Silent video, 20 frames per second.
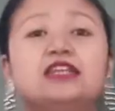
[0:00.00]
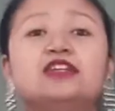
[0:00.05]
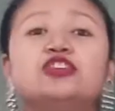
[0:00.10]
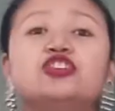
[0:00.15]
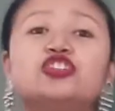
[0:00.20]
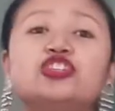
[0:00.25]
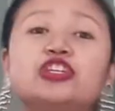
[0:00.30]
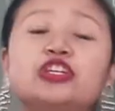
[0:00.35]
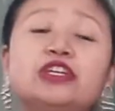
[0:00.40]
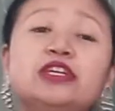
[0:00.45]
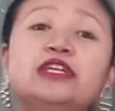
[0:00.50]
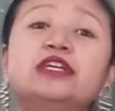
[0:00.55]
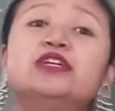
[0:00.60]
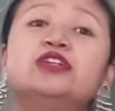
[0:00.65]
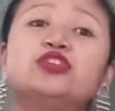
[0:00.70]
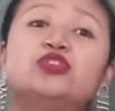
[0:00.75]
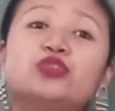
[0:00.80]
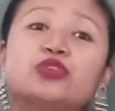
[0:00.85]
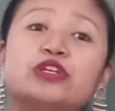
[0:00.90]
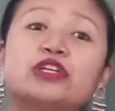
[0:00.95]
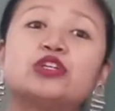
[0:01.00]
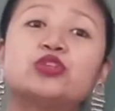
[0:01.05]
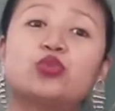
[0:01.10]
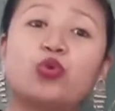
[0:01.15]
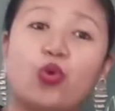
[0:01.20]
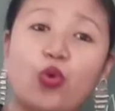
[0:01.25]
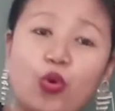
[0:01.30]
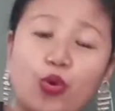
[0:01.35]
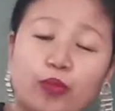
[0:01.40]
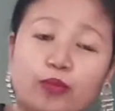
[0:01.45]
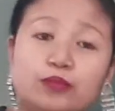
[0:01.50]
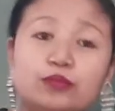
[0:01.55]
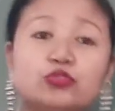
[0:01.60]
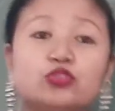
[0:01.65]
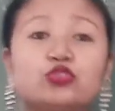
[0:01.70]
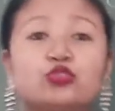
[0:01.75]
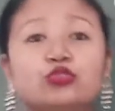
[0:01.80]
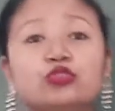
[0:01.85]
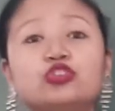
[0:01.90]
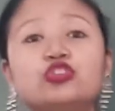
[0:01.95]
She took it home
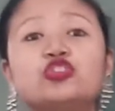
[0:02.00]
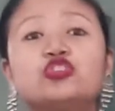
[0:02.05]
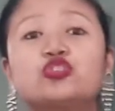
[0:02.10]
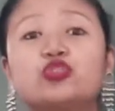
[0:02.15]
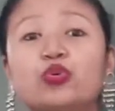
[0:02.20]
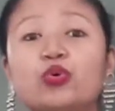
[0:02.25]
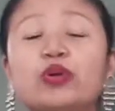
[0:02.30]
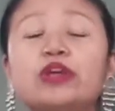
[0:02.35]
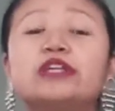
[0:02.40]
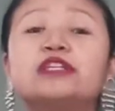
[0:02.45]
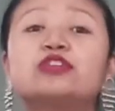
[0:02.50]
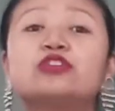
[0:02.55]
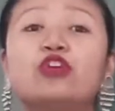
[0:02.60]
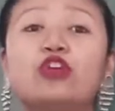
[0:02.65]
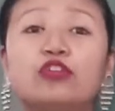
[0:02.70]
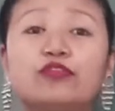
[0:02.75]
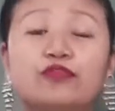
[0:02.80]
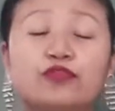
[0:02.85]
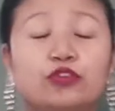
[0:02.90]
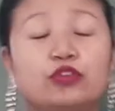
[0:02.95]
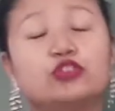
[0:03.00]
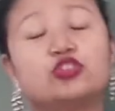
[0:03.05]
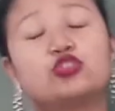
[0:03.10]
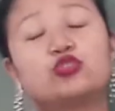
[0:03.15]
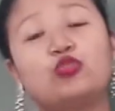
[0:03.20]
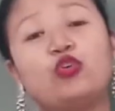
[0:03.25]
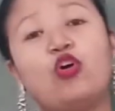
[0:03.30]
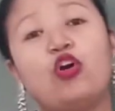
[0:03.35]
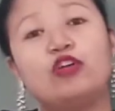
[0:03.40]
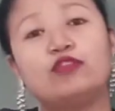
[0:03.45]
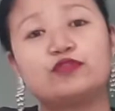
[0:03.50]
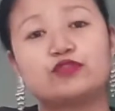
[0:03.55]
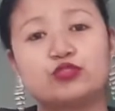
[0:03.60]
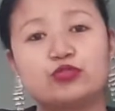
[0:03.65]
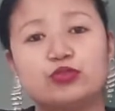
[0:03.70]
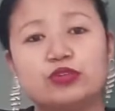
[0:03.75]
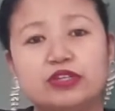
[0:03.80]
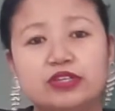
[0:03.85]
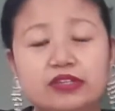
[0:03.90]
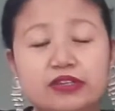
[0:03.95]
to show it off, or show off
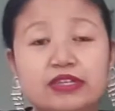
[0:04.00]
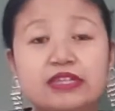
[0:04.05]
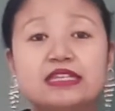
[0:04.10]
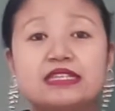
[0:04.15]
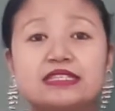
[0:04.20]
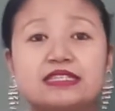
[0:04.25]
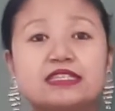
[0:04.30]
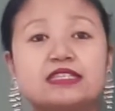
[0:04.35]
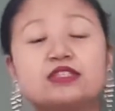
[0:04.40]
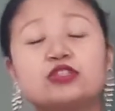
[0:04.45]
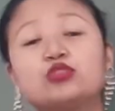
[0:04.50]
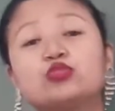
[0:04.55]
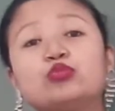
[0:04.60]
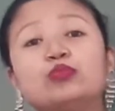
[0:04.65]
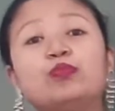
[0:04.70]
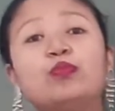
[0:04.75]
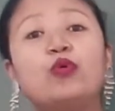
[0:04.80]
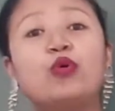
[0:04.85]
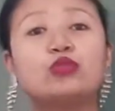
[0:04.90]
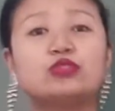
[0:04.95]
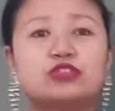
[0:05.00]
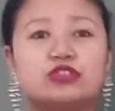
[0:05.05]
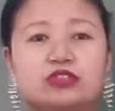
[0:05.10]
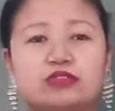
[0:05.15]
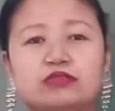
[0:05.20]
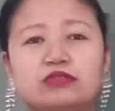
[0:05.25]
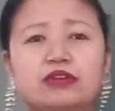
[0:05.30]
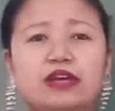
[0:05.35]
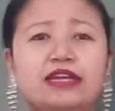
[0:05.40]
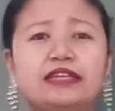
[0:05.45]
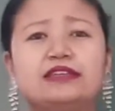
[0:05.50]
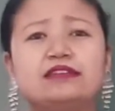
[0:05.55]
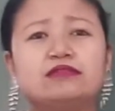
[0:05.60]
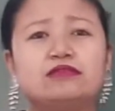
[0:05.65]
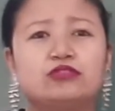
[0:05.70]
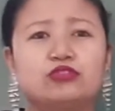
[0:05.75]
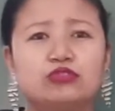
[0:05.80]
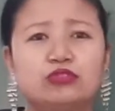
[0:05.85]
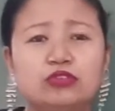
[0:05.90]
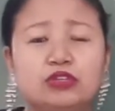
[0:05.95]
to her sister, to boast, you know, and
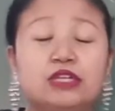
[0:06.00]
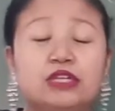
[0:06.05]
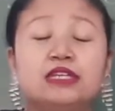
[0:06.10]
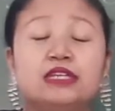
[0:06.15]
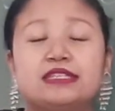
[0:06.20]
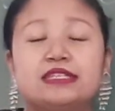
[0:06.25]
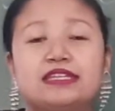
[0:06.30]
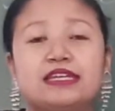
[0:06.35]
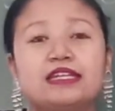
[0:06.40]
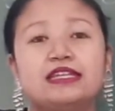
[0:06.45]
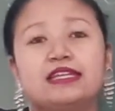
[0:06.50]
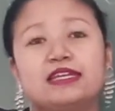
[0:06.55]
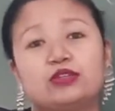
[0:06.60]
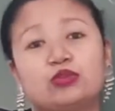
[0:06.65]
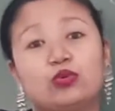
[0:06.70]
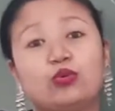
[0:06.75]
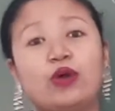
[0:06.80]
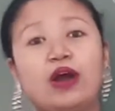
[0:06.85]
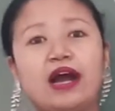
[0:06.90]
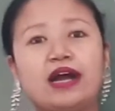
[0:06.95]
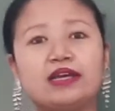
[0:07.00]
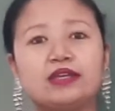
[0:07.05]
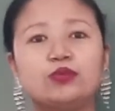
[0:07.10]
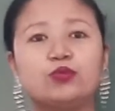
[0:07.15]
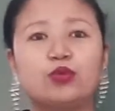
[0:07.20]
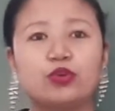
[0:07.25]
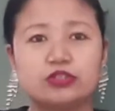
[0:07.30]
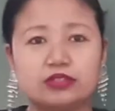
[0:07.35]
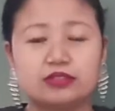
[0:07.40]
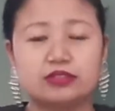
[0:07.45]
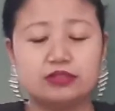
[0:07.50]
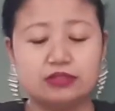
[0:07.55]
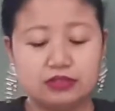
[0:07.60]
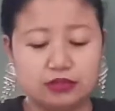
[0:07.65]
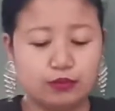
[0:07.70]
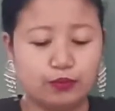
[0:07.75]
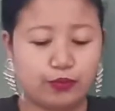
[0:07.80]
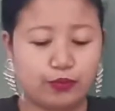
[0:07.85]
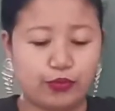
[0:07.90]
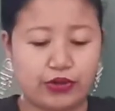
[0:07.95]
to tell that, oh, I won the
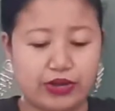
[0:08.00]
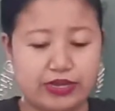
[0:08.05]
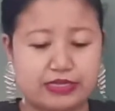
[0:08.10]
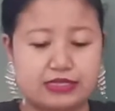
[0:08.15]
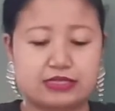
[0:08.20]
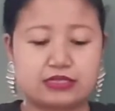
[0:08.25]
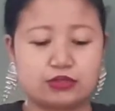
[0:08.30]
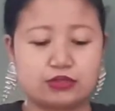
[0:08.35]
prize.